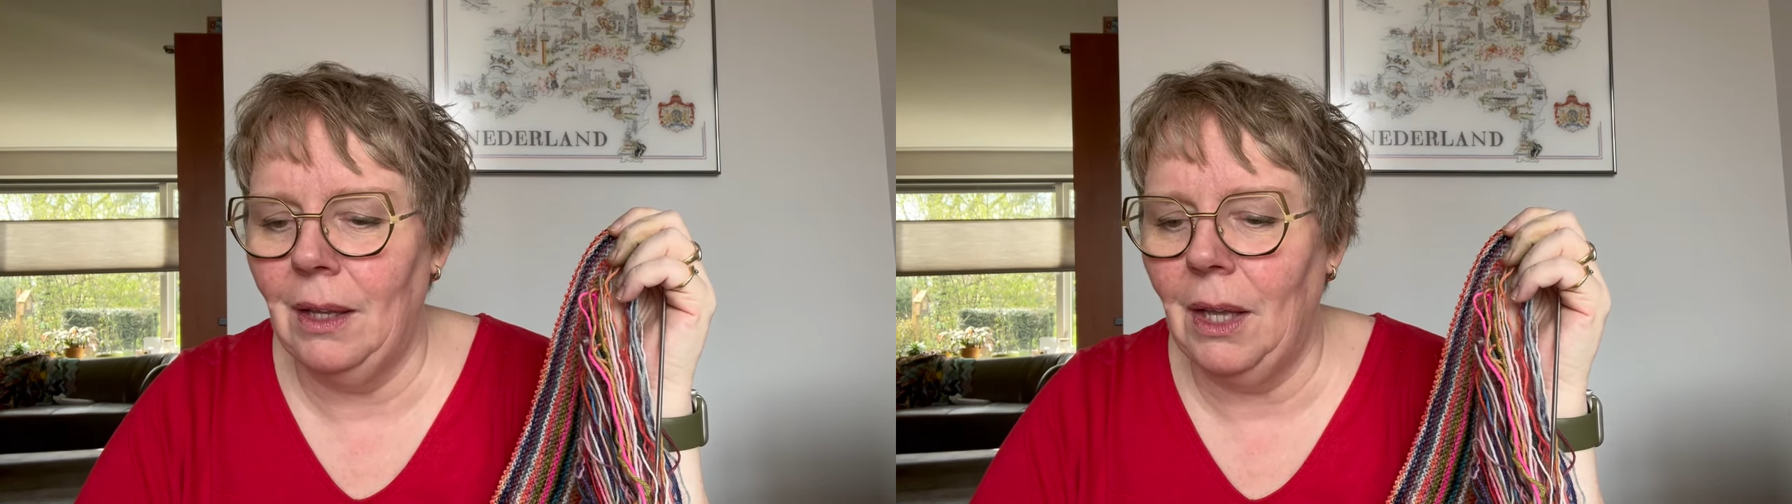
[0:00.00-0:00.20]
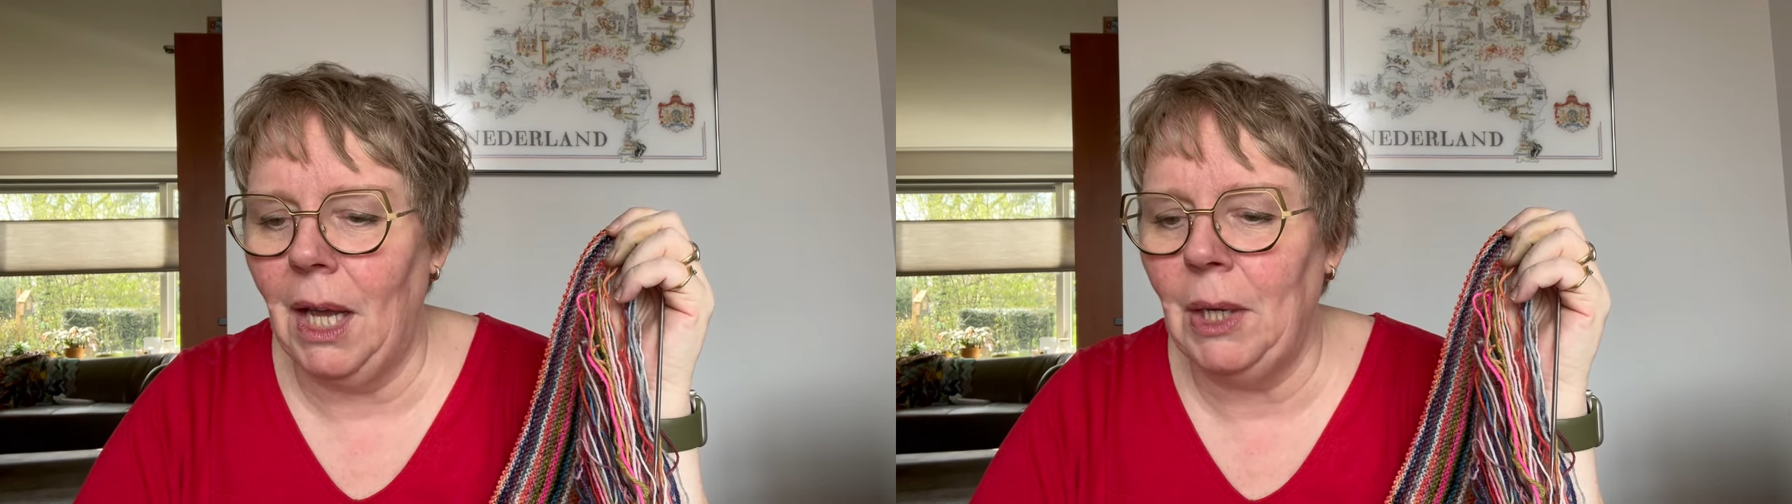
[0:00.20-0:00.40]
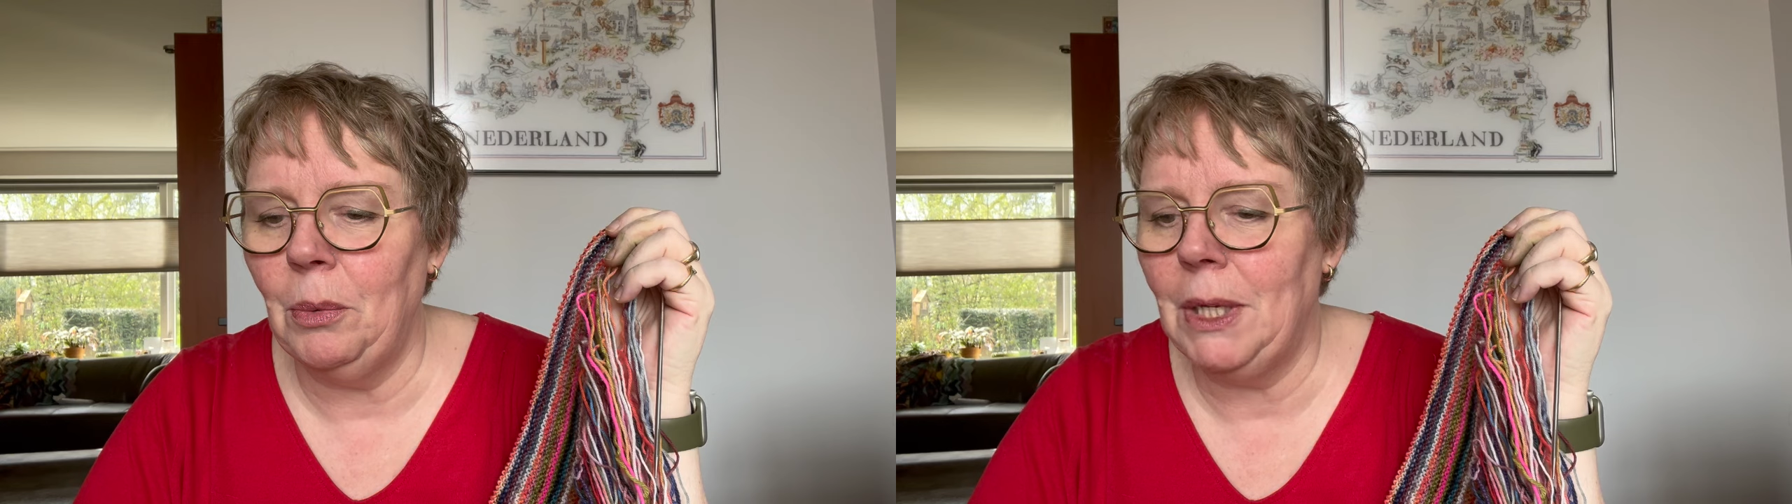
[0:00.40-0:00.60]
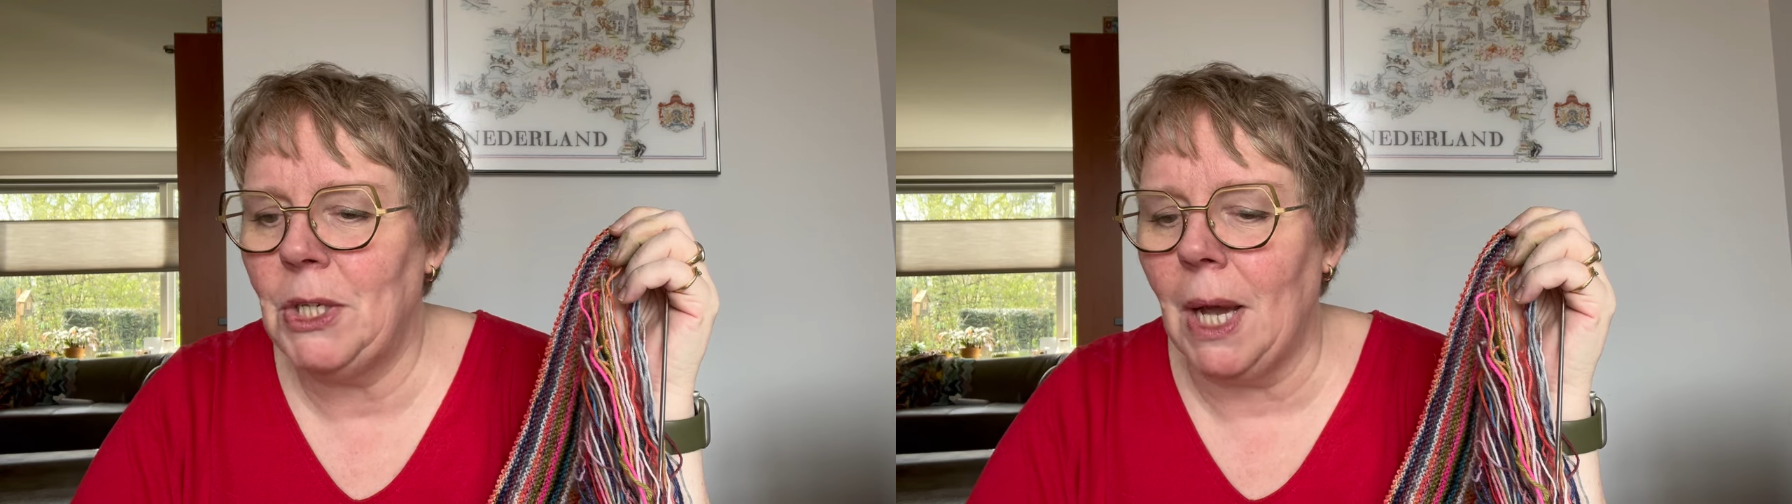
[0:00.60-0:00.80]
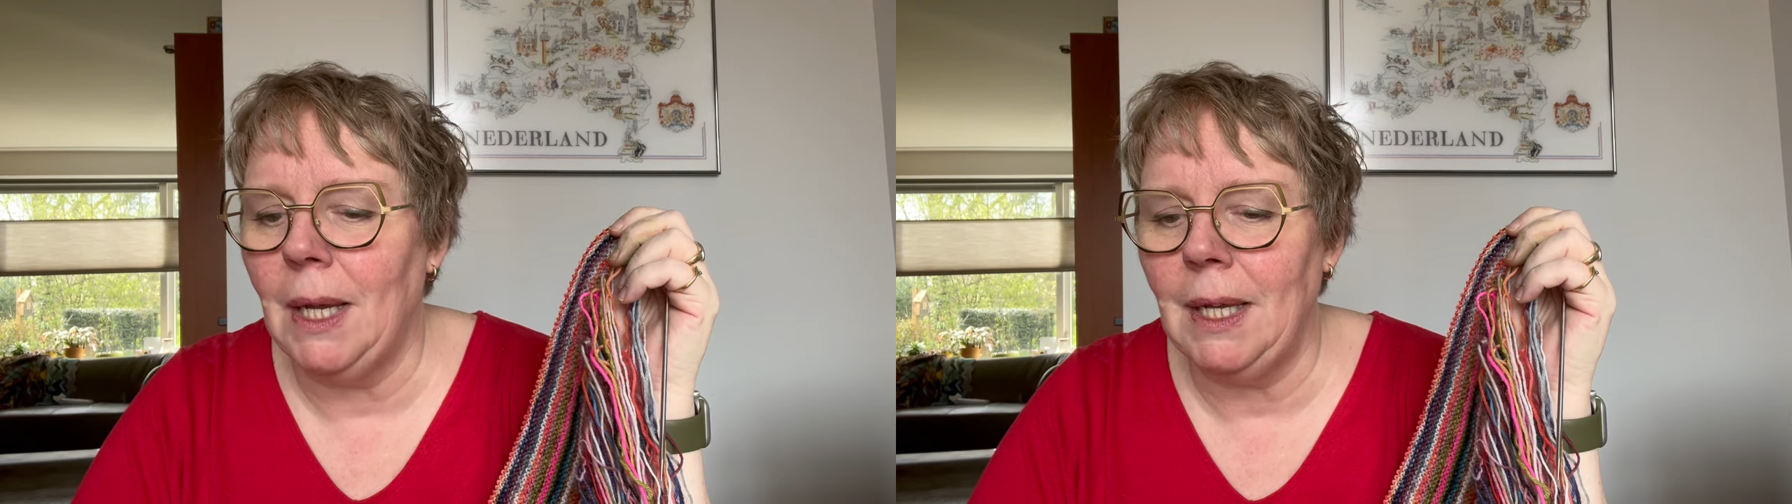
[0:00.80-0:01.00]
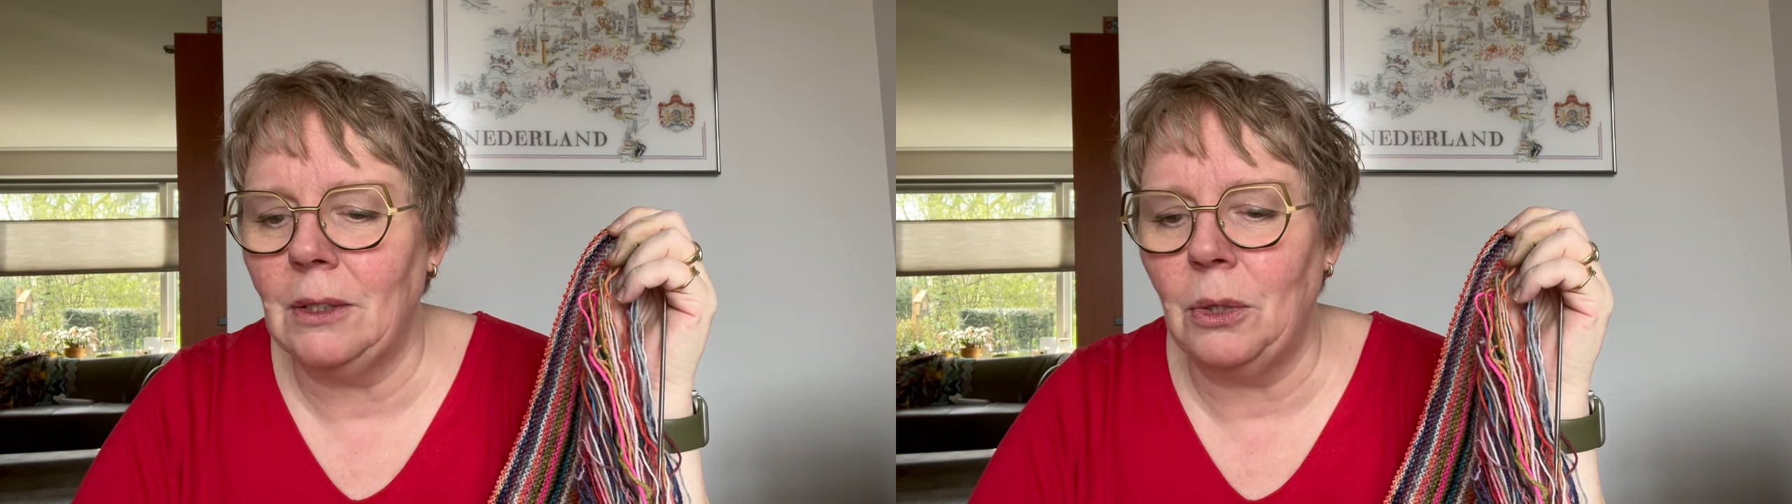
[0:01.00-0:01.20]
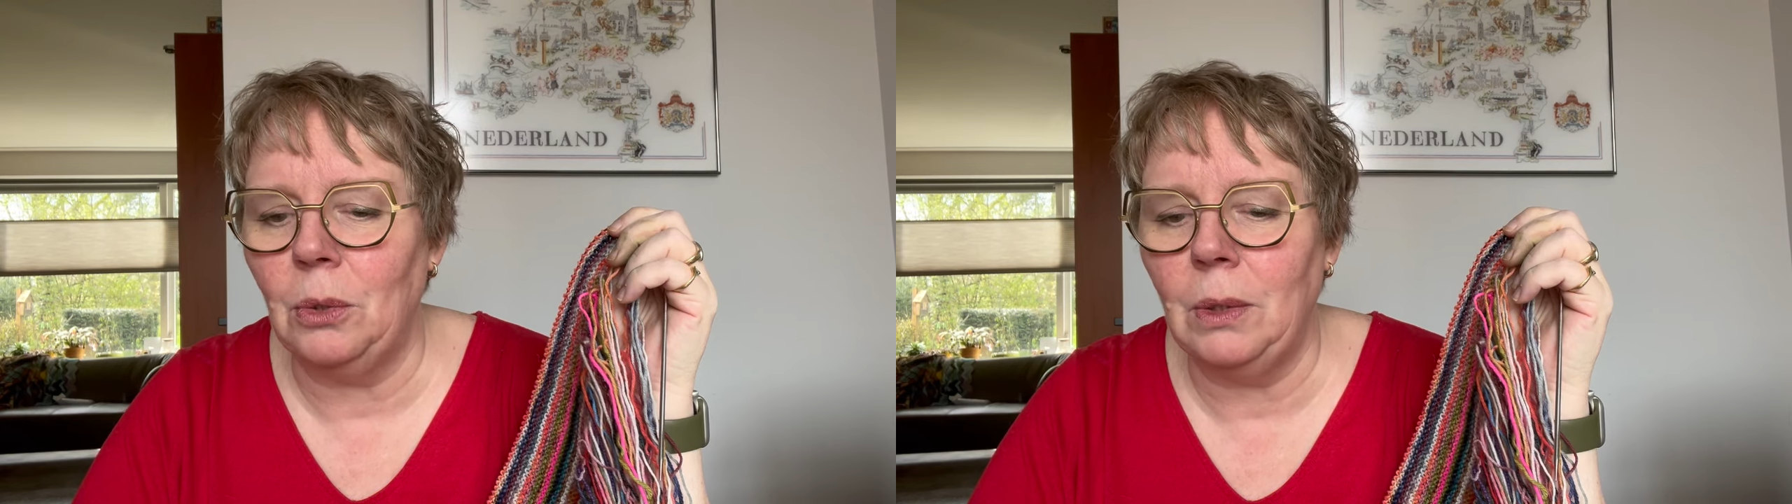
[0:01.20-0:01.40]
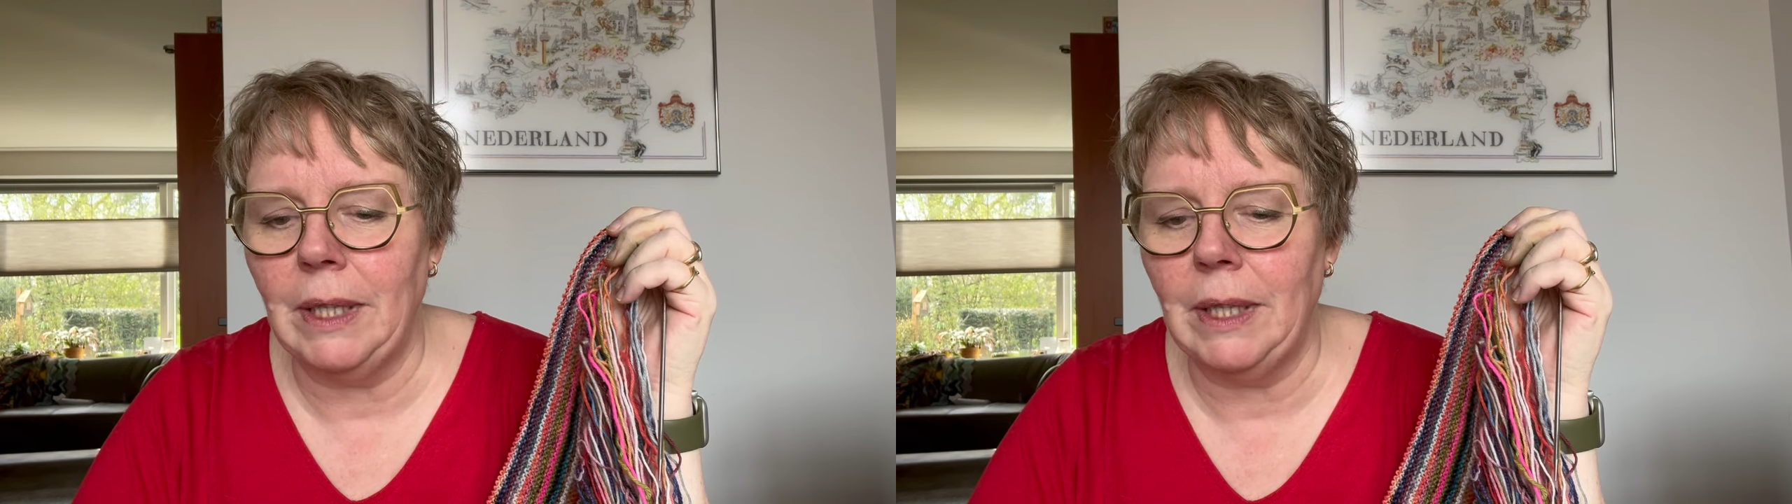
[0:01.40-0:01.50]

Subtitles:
I wish I had cool